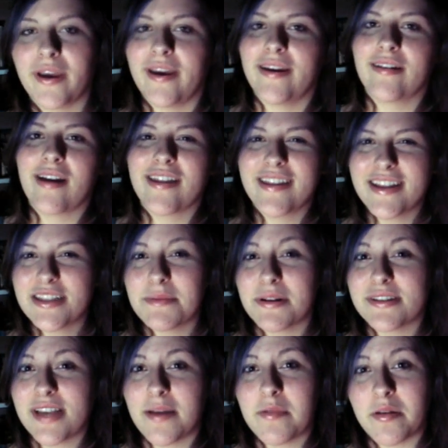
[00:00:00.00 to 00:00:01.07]
okay, I think it's
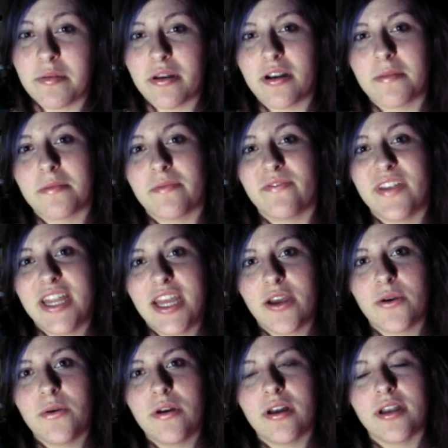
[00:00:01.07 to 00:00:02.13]
about time I put up a
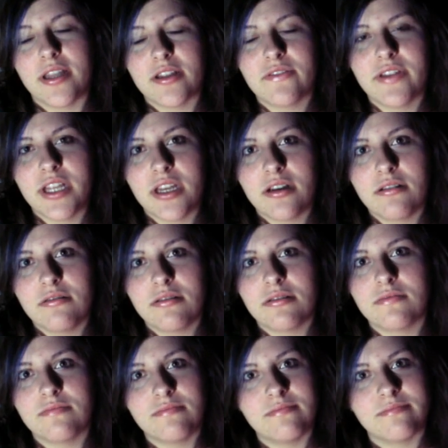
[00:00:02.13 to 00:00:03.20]
video. Another video.
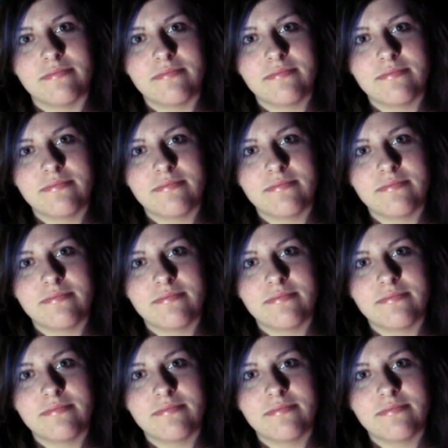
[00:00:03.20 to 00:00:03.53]
Mm.